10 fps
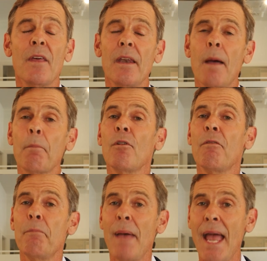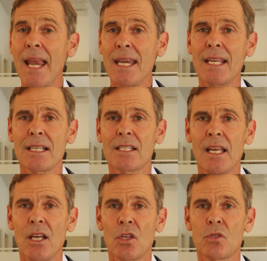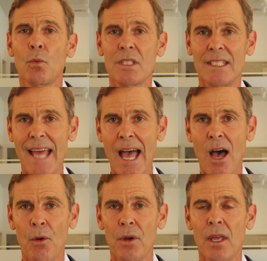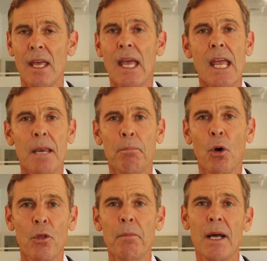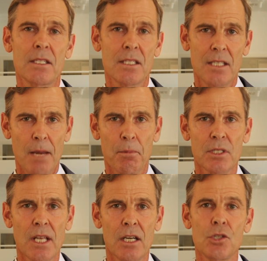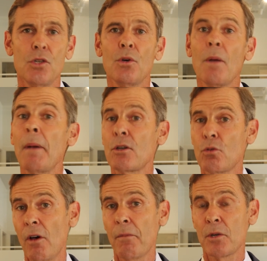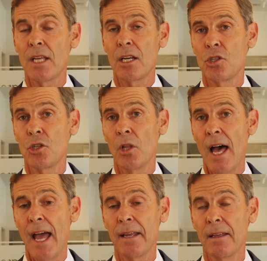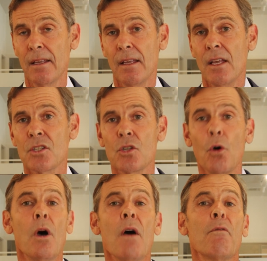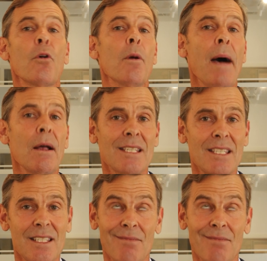the number of pending sales was down in both months, ten percent in June, about twelve percent in July. So for about,